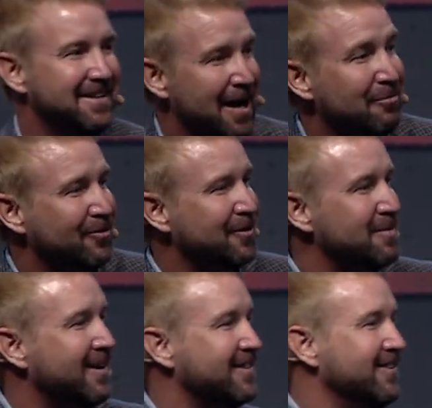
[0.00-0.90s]
I'm still
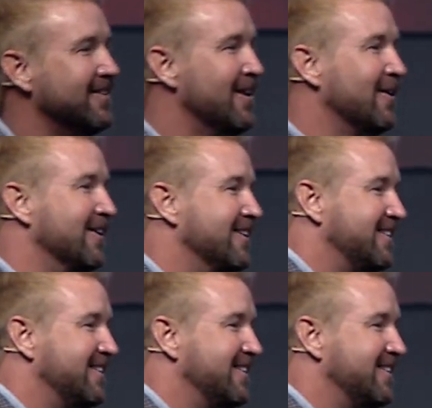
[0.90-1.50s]
married to your daughter.